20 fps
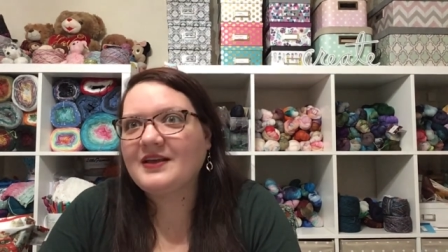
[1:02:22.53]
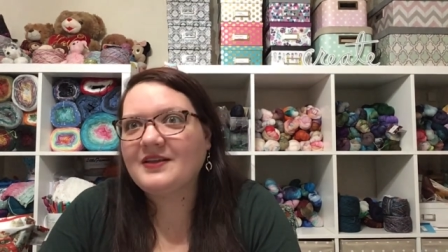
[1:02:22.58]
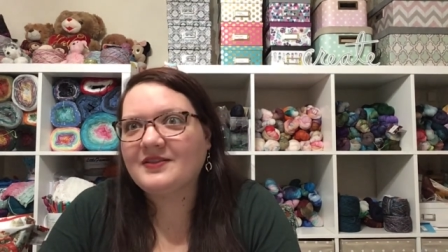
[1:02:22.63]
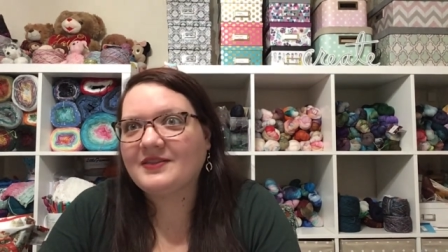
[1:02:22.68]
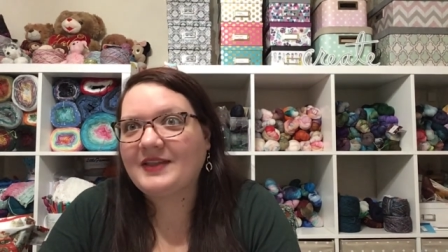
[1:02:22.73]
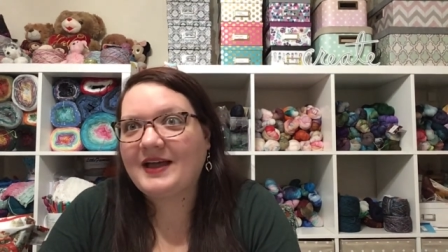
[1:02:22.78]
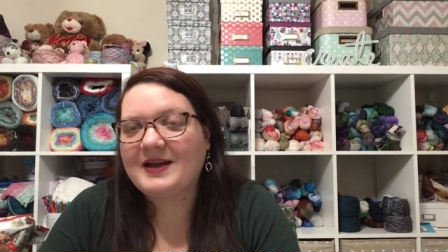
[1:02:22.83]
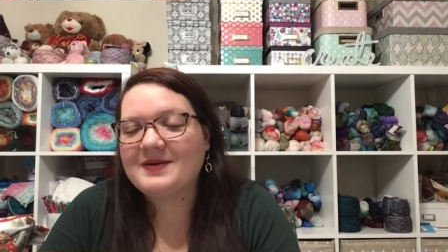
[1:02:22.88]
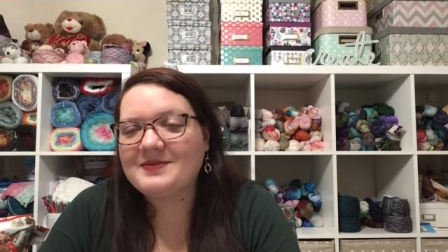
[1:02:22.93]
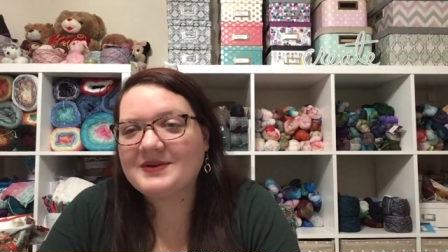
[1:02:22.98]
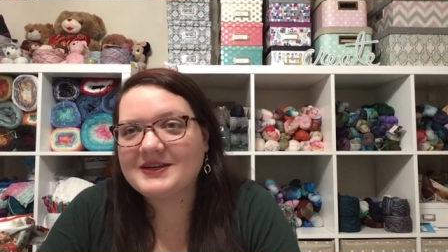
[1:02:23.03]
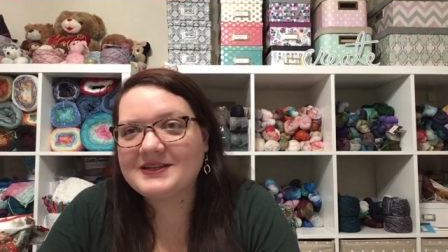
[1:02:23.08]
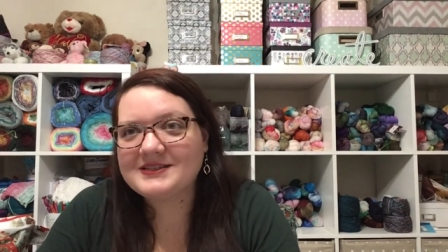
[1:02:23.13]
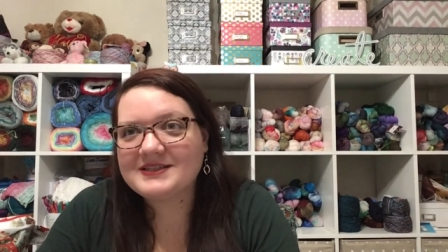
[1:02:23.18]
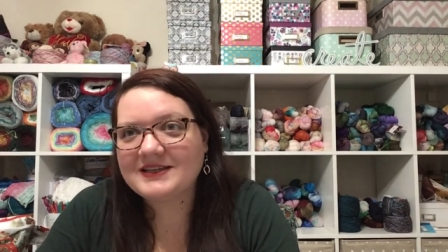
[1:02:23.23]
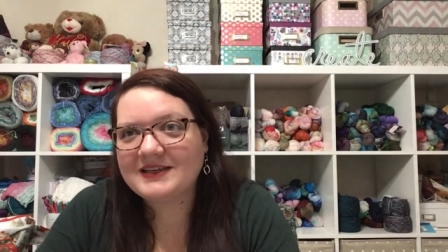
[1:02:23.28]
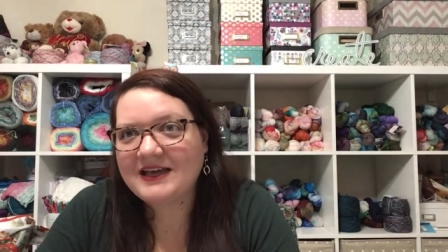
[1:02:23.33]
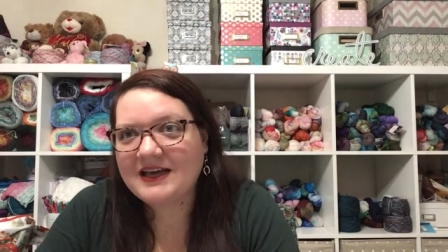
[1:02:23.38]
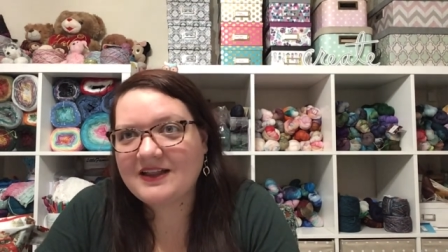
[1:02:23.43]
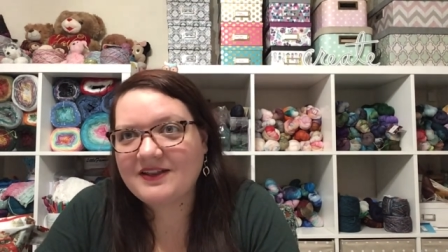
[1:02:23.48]
Libraries
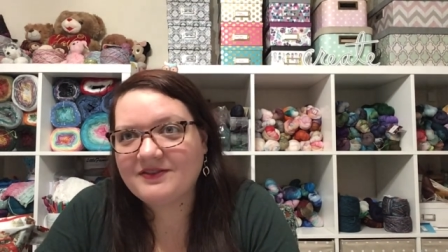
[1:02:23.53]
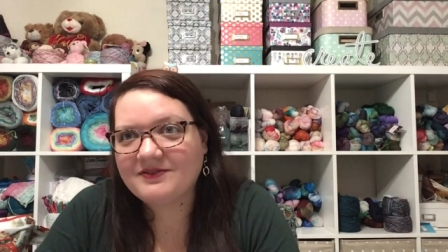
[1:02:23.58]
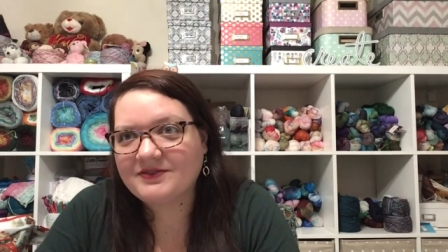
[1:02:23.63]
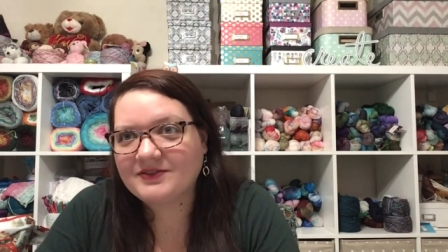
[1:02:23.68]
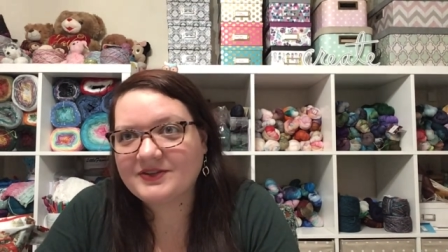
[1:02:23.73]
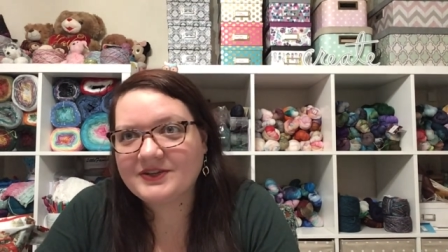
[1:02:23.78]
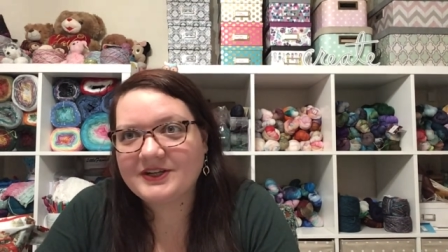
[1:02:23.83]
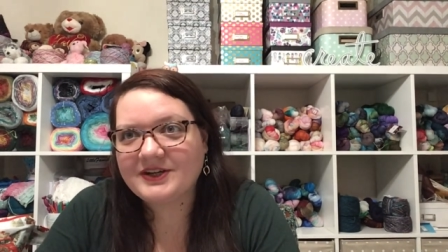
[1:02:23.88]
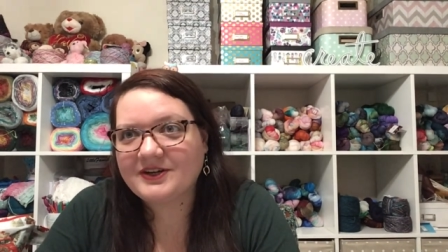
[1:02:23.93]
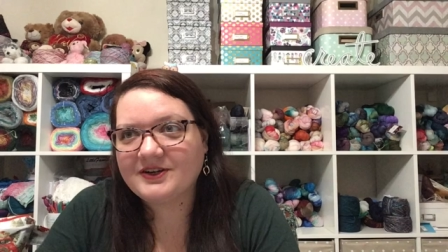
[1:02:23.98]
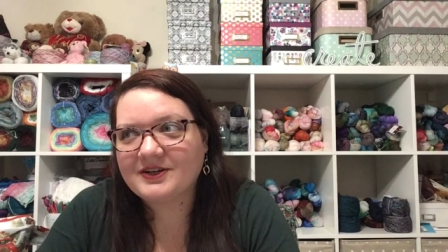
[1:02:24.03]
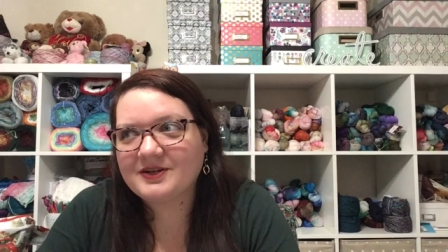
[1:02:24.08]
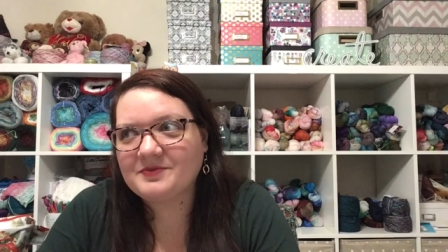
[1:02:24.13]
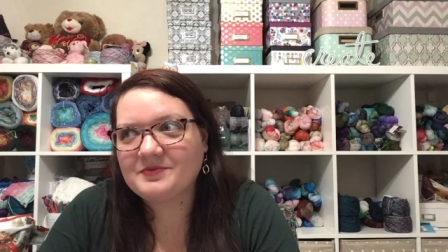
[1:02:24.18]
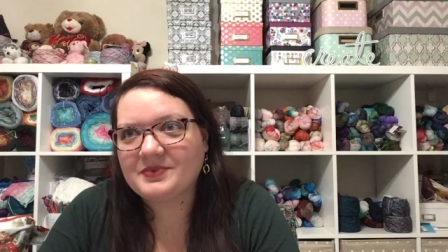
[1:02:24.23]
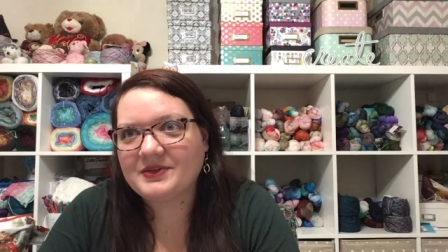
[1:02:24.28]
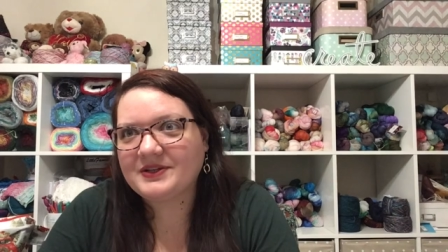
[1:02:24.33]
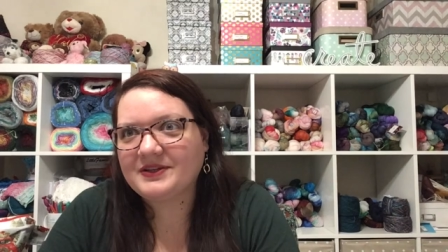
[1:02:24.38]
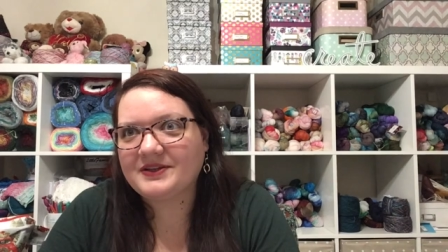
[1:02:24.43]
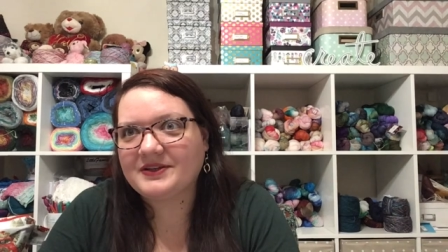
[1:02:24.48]
in California are
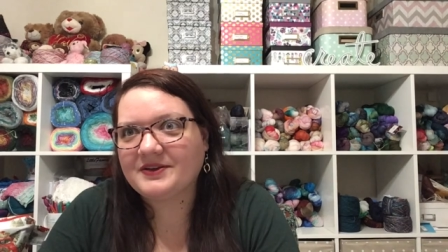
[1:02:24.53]
completely